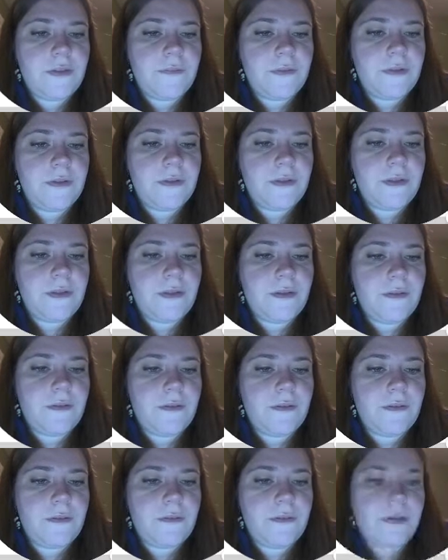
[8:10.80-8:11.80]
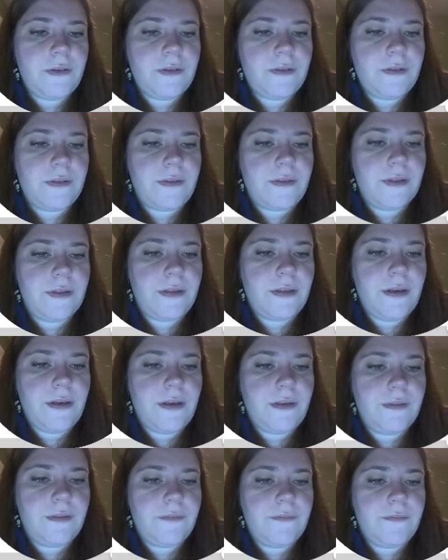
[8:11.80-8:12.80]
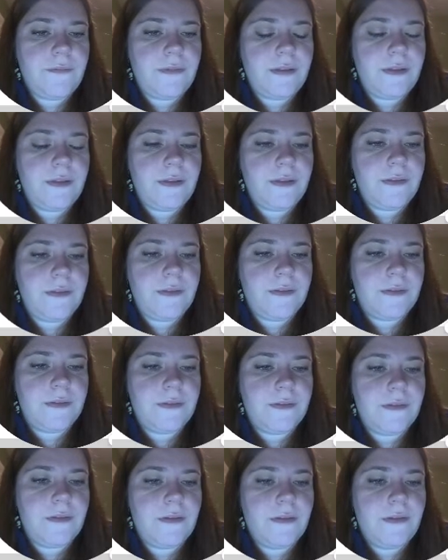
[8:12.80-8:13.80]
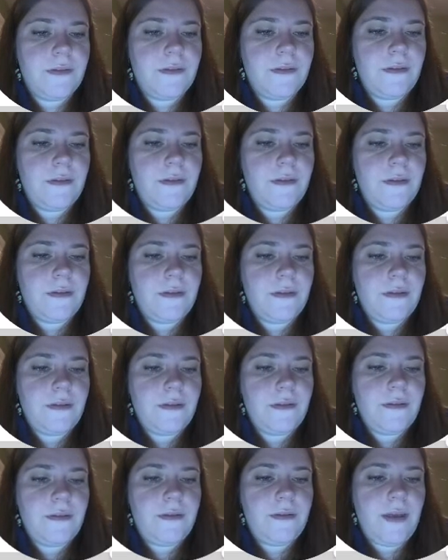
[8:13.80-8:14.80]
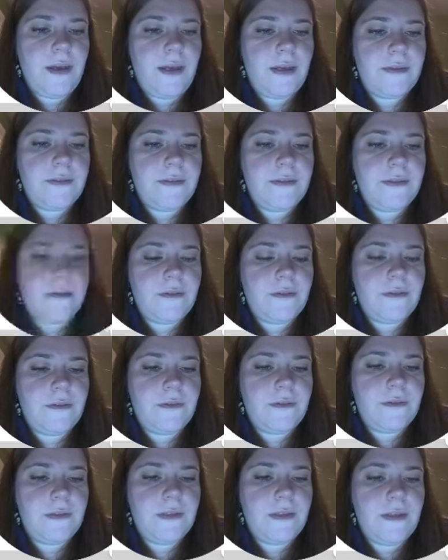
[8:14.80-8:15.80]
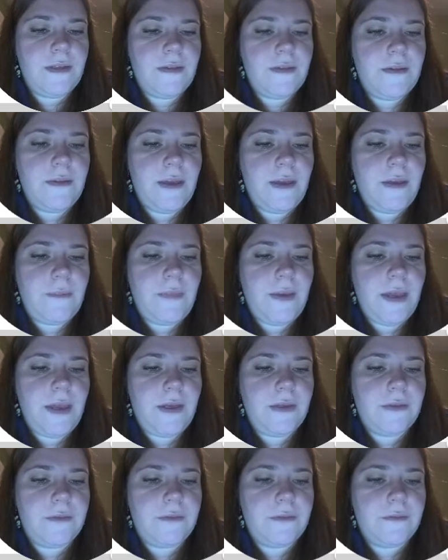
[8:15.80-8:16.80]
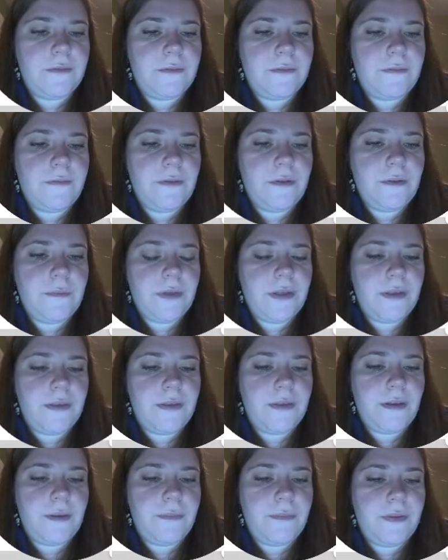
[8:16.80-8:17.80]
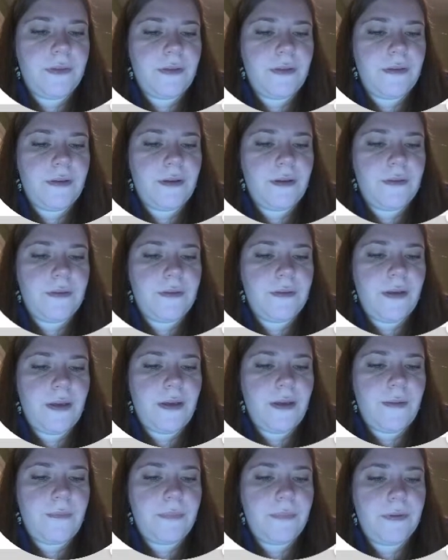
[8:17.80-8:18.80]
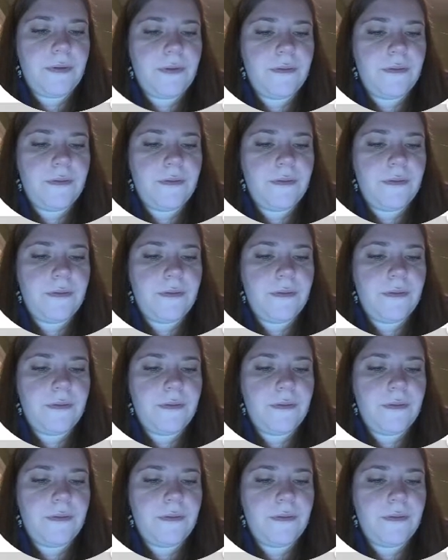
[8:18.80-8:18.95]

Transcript: I'm just going to go through and click all of these dots, and you can see that pattern forming up here on the top.